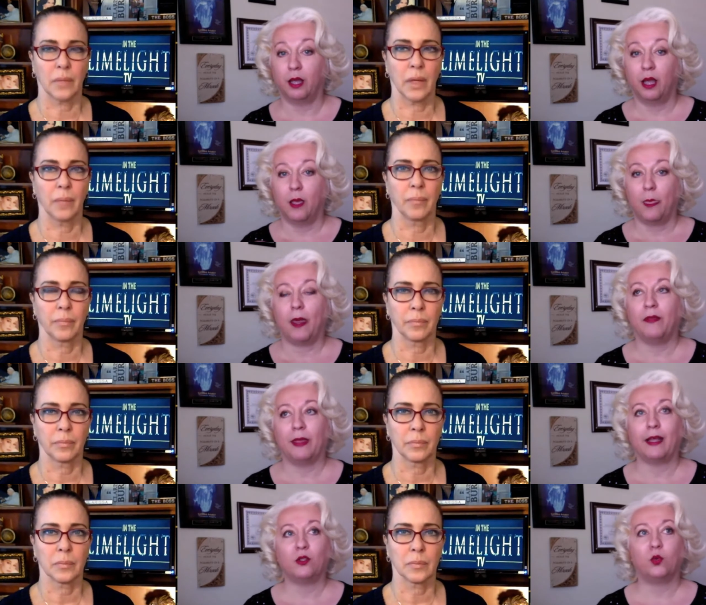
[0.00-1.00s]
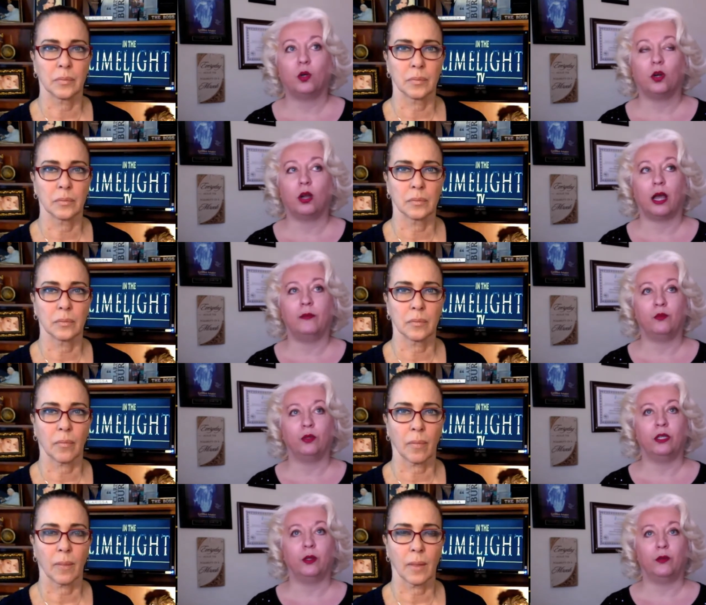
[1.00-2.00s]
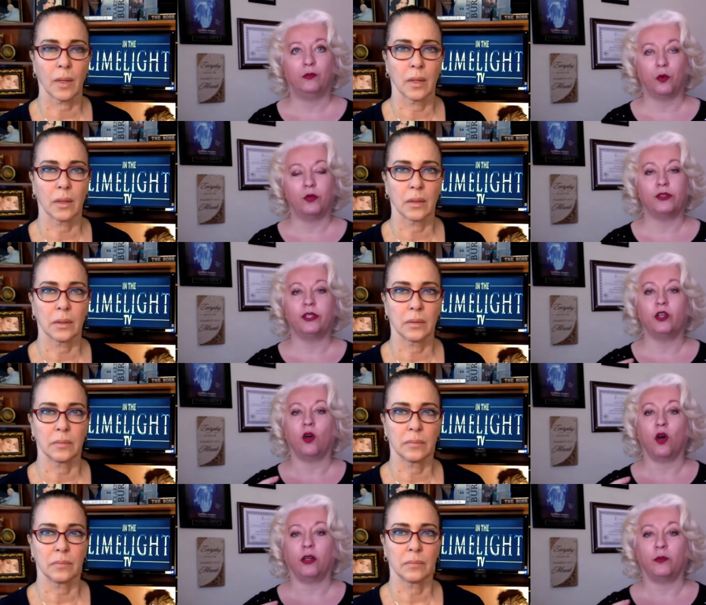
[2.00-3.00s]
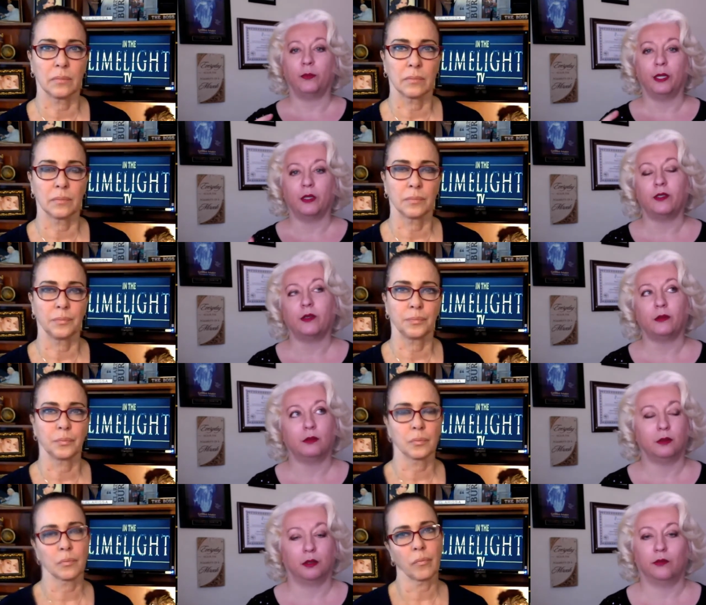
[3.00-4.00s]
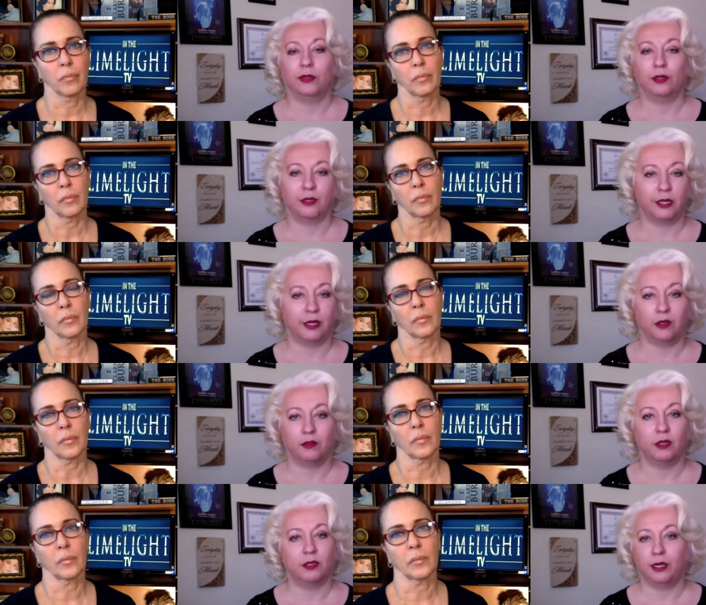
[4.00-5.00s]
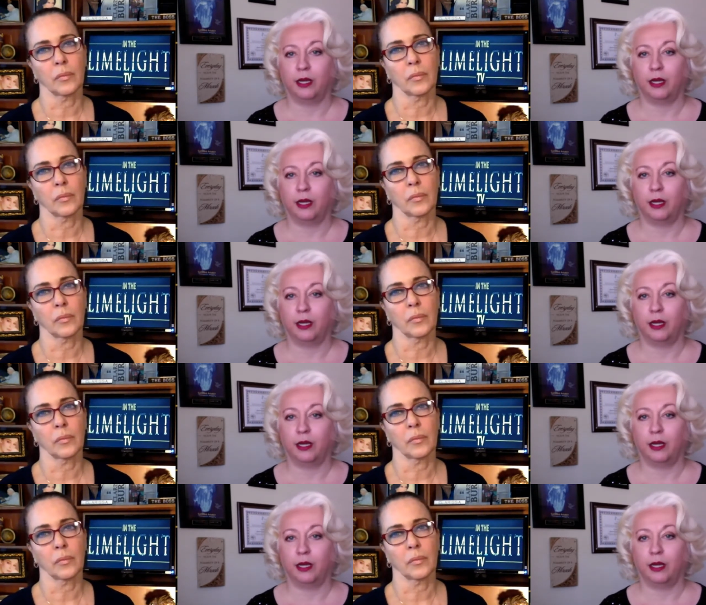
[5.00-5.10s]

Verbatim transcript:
Speaker 1: Mm. And that's where I'm really focusing on because with this year, this